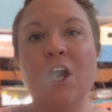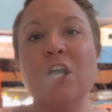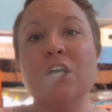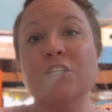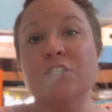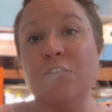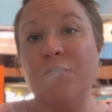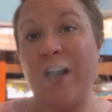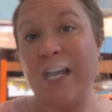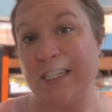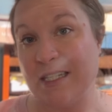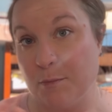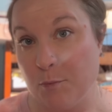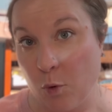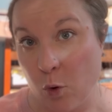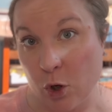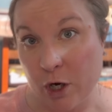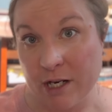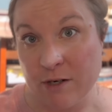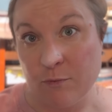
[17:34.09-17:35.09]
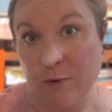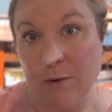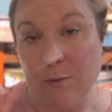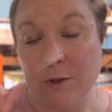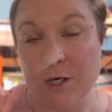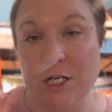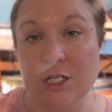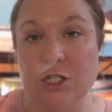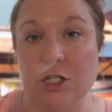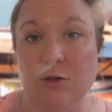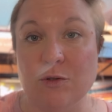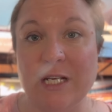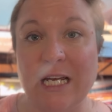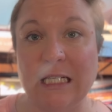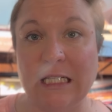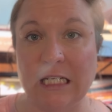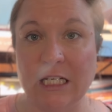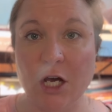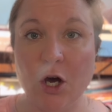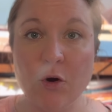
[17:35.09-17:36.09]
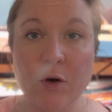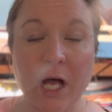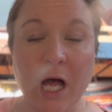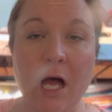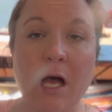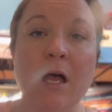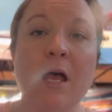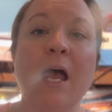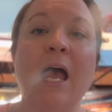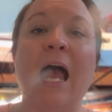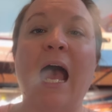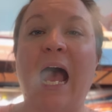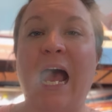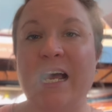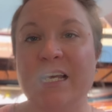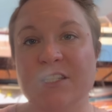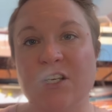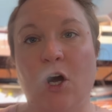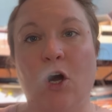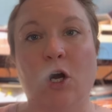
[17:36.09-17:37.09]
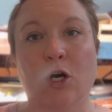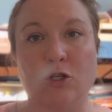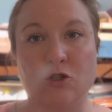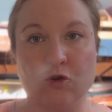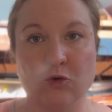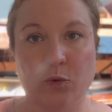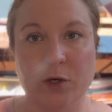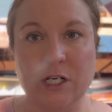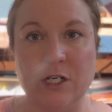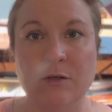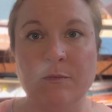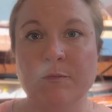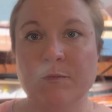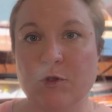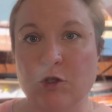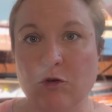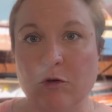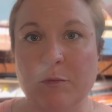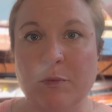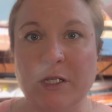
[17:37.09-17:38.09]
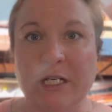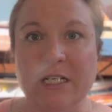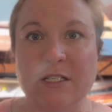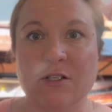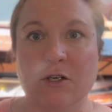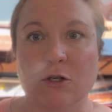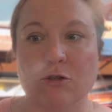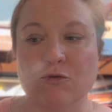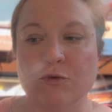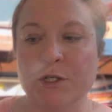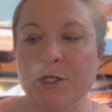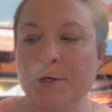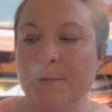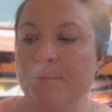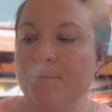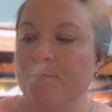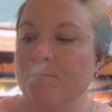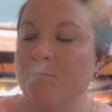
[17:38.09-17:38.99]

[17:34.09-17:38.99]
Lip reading: So that's important. We want to do daily yoga as our drill to replace our drill.